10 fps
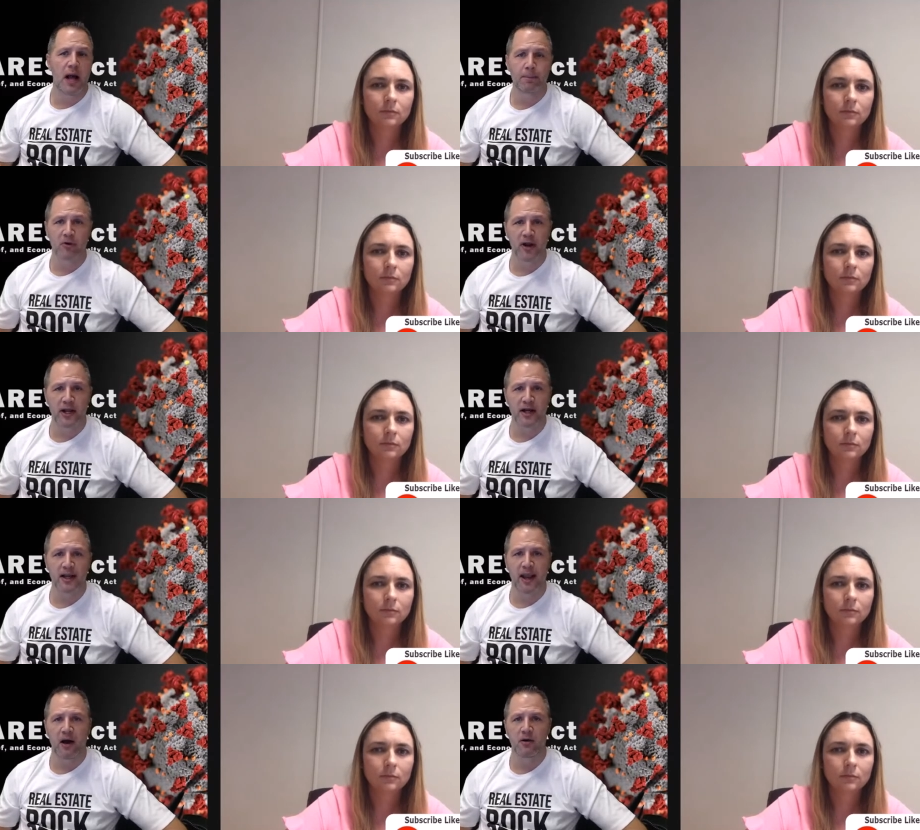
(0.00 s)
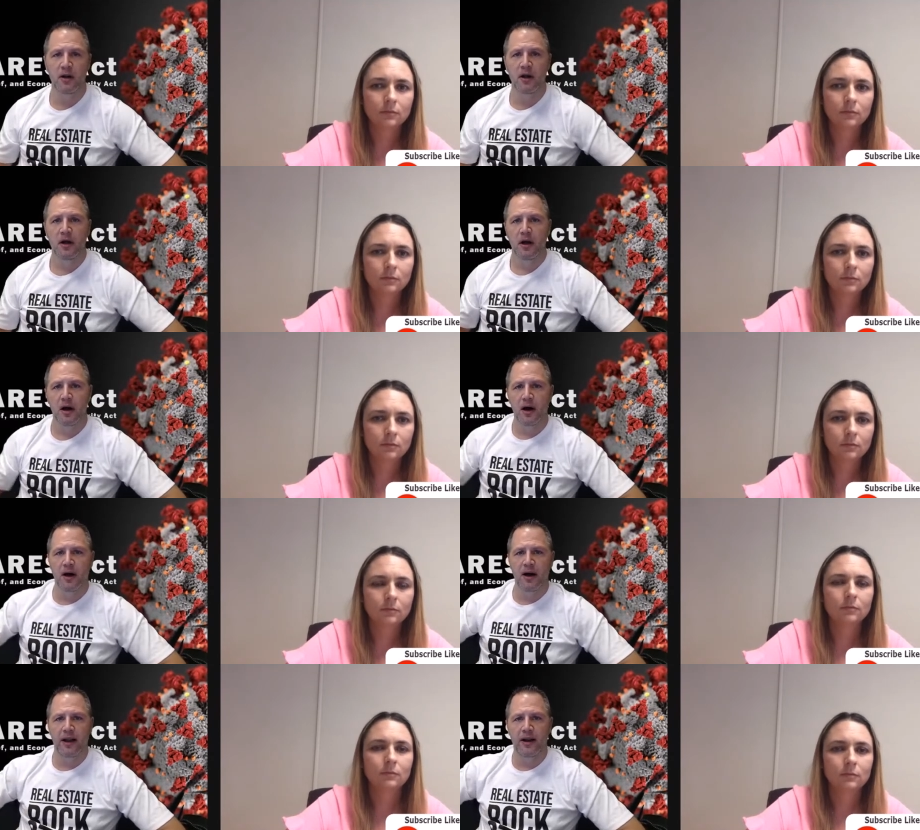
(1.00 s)
Speaker 1: operating account.
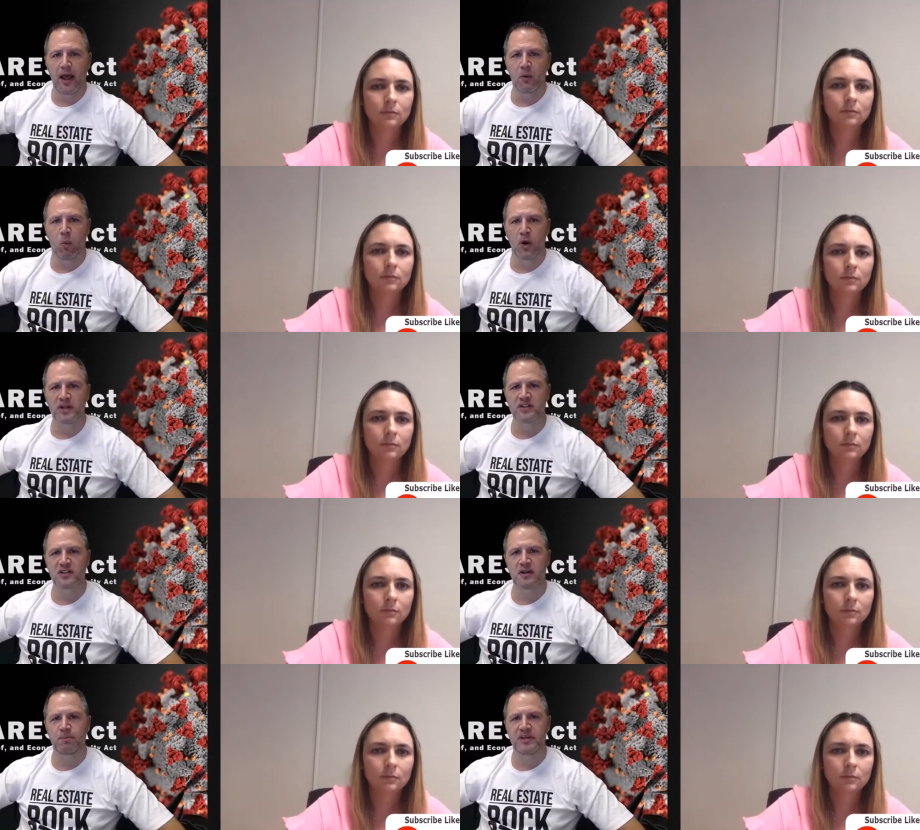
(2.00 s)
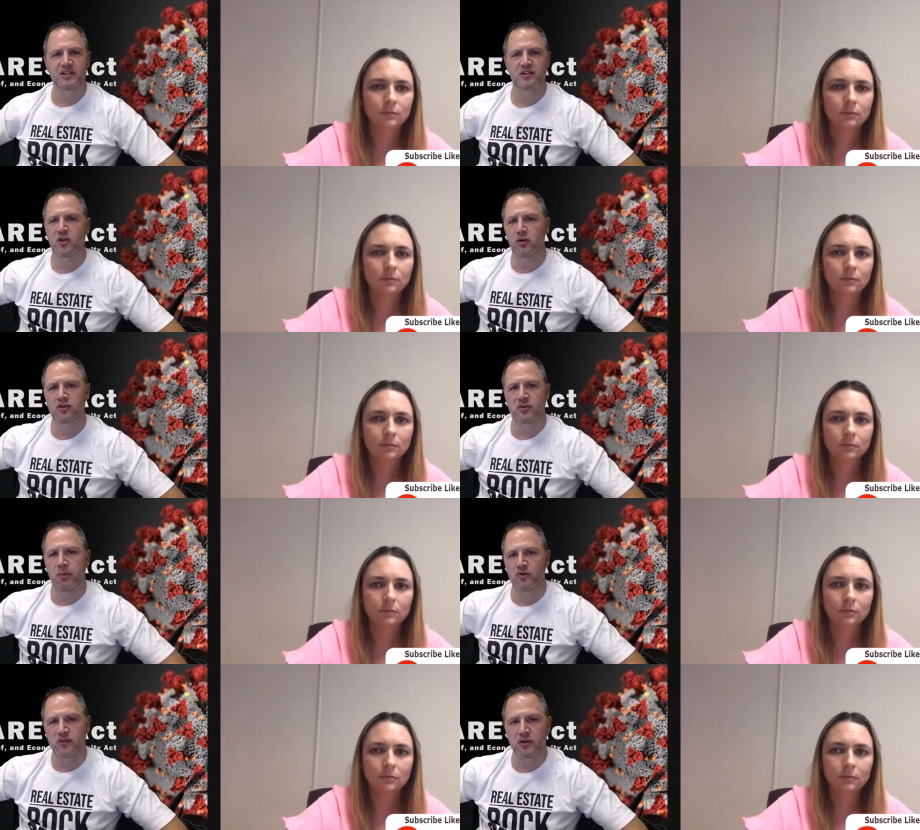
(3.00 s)
And what is the business owner
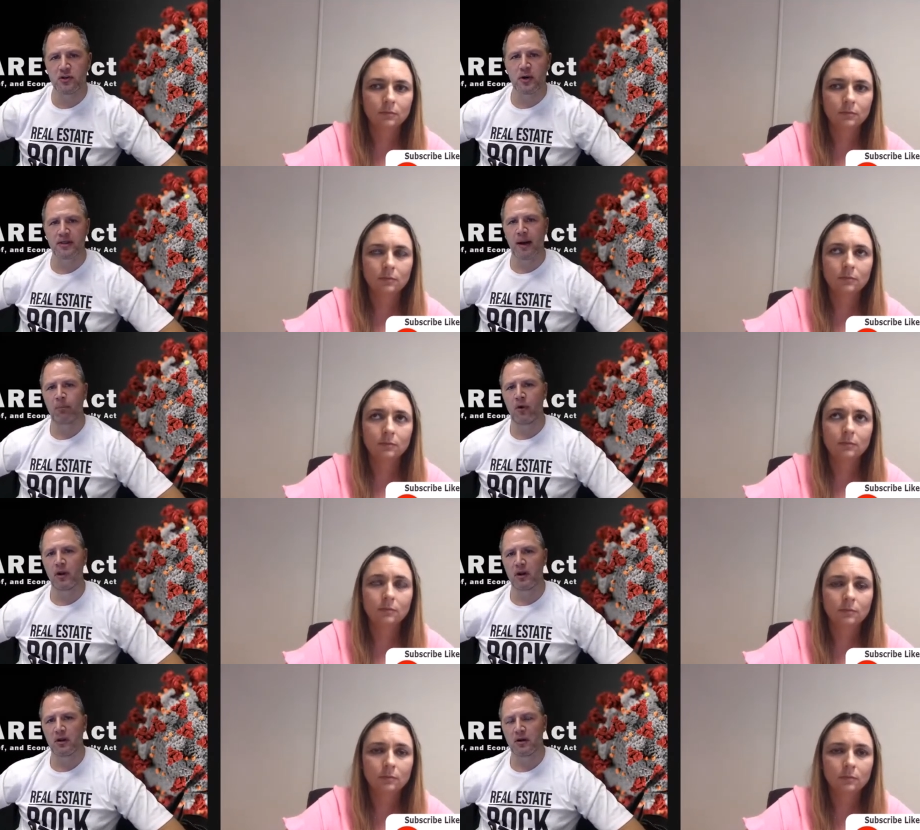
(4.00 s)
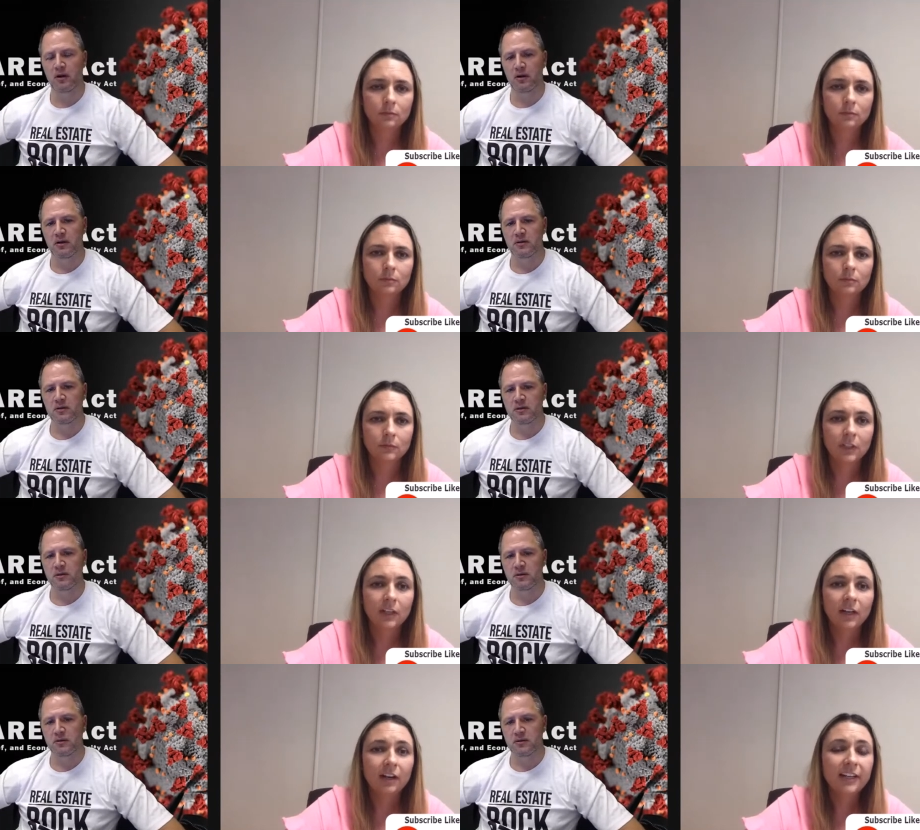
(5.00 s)
supposed to do at that point?
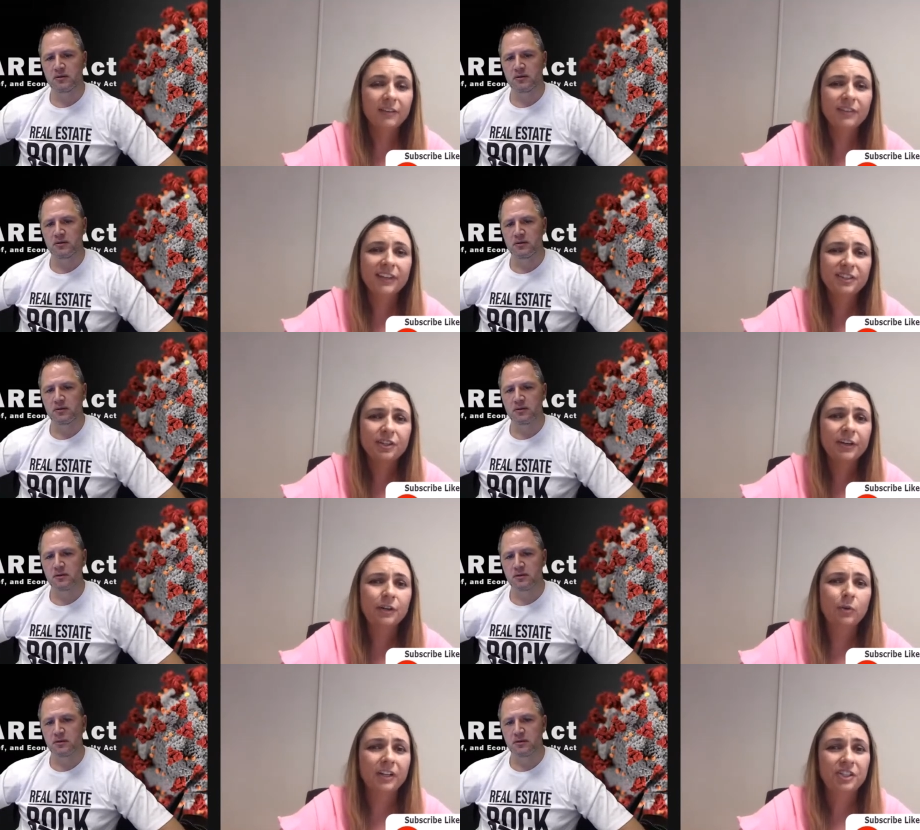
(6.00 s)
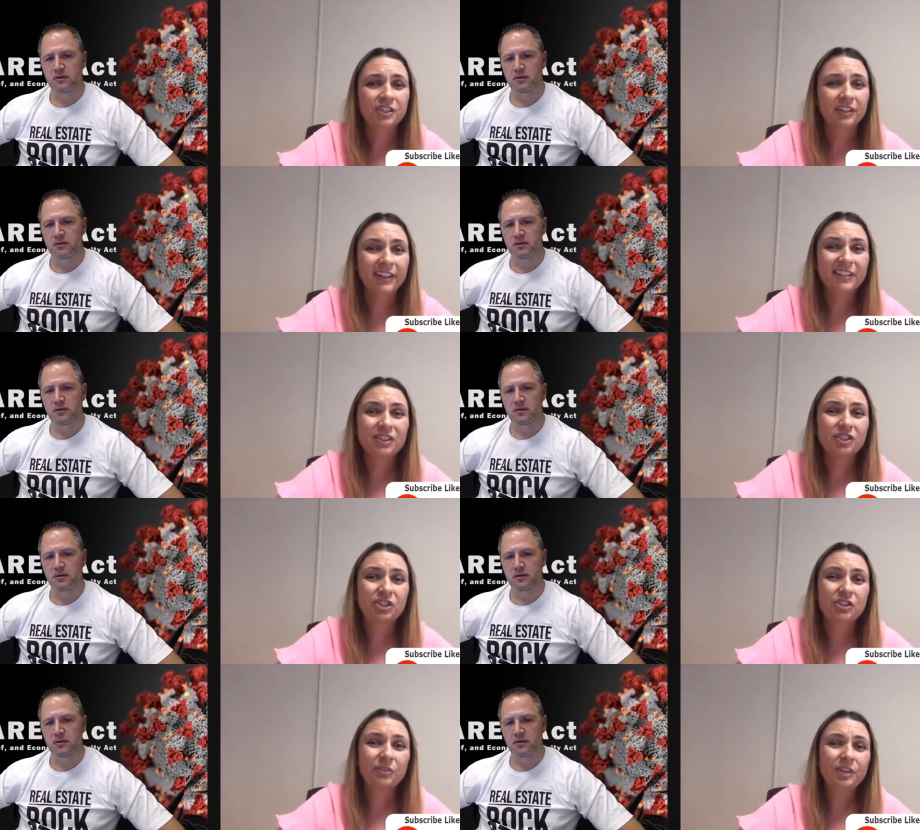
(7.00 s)
Speaker 2: Kevin, that's a great question, and it's
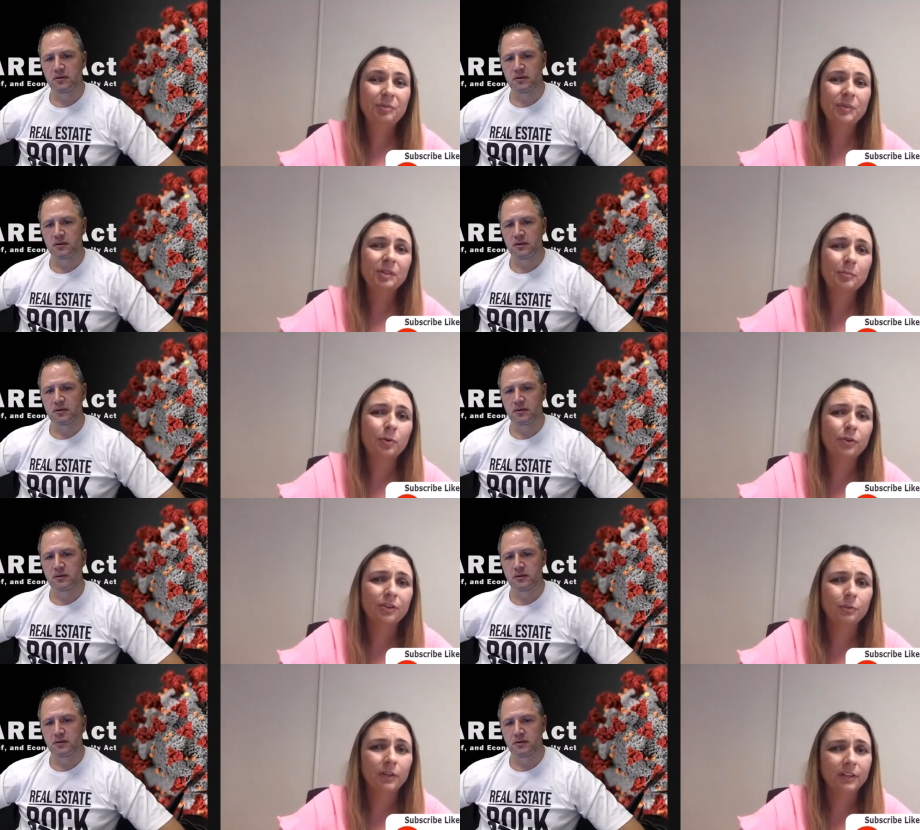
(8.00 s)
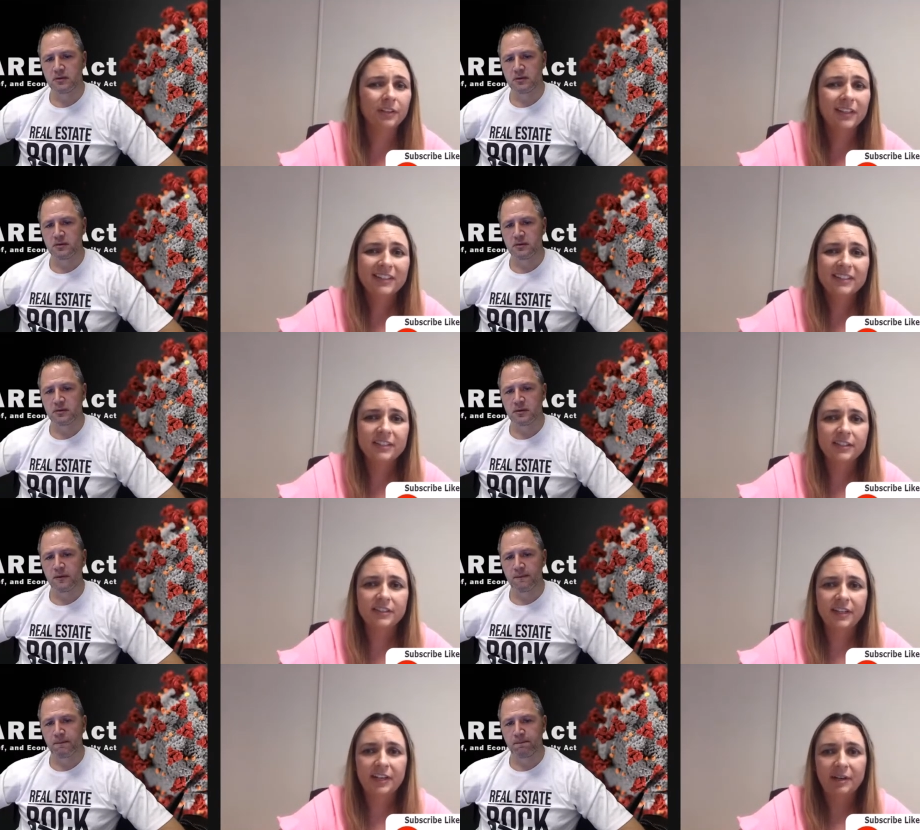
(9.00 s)
extremely important one,
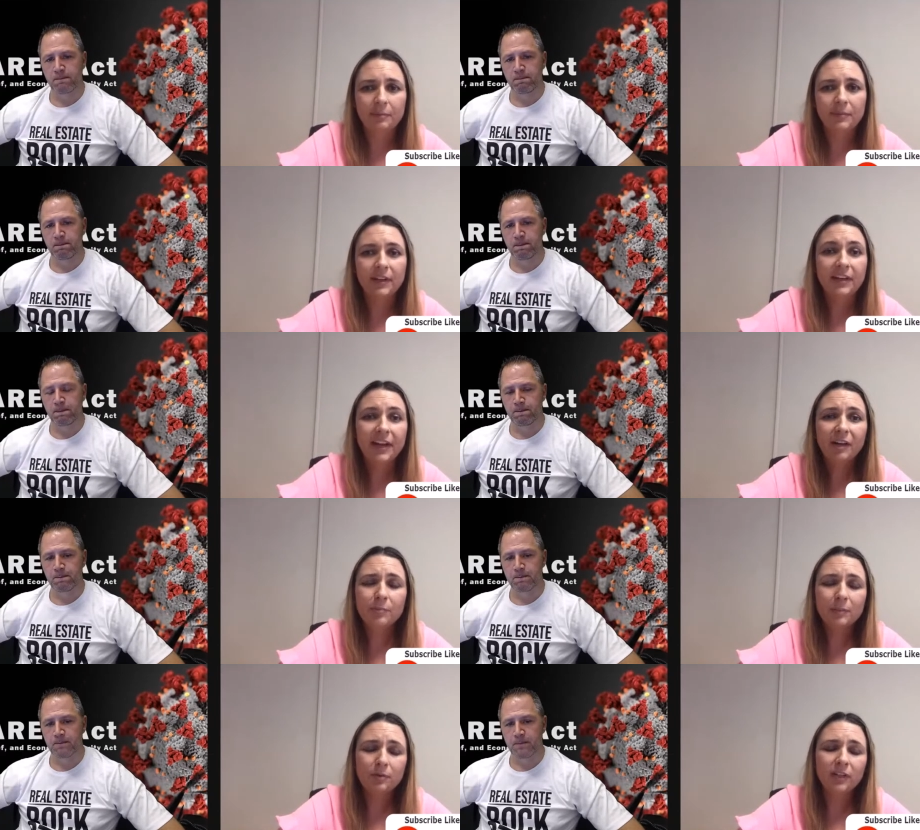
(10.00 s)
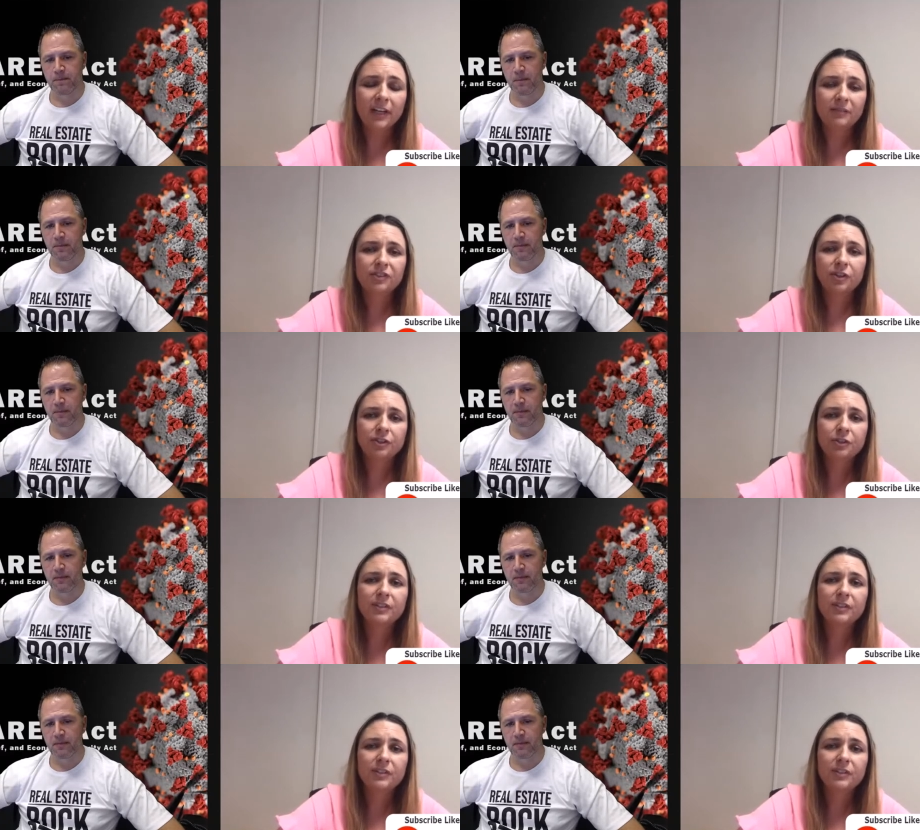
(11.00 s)
since now people have started to